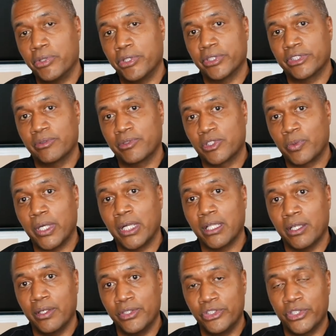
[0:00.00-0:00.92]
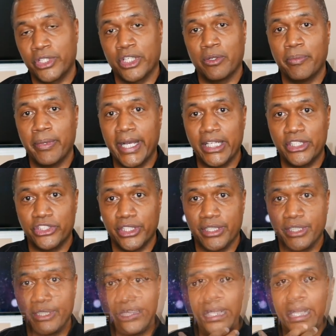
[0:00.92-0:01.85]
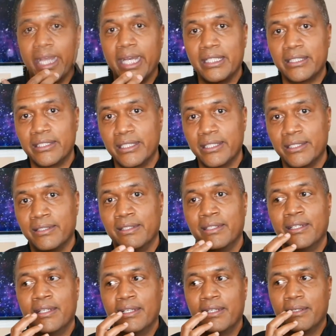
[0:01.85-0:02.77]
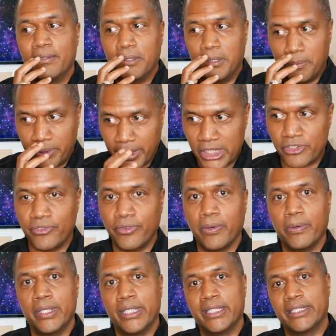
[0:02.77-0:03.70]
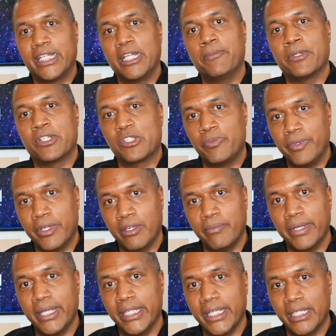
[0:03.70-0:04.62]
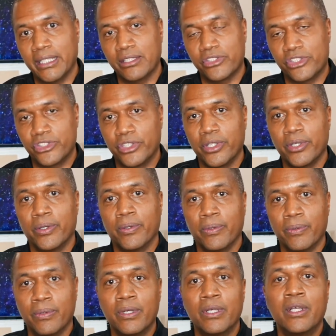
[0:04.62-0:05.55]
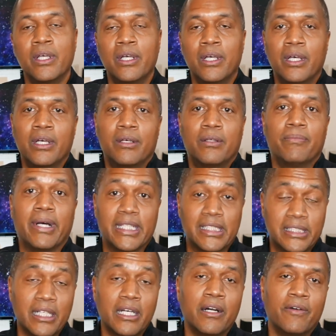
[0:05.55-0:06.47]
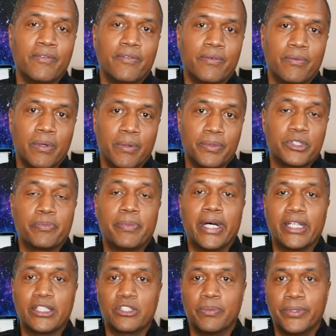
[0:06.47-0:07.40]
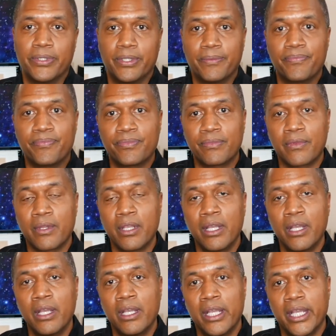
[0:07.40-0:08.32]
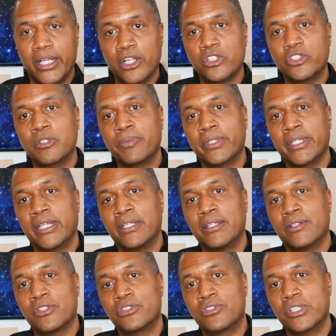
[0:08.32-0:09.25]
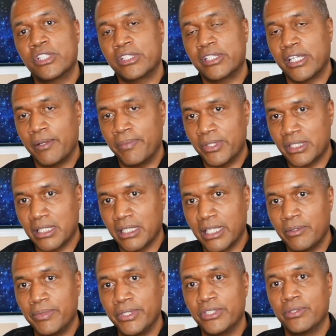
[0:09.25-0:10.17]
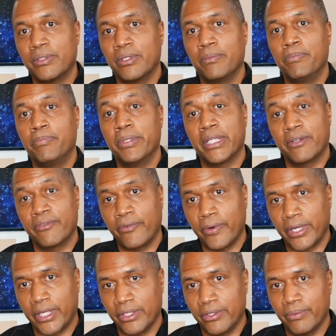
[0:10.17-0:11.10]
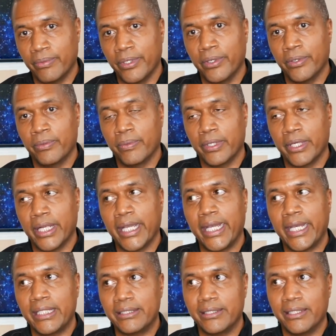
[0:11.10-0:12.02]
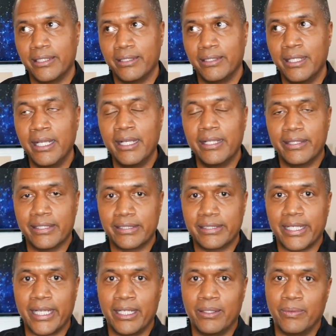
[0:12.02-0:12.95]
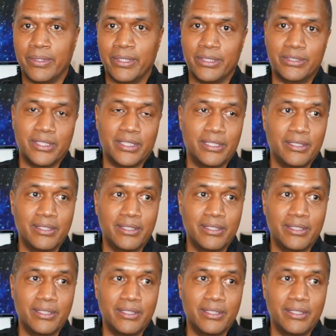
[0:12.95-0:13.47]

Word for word: pill to swallow, as you can imagine. But I had to press forward and keep experimenting to show myself what was possible. And ultimately, those stretch assignments led me to a big fork in the road where I had to decide whether to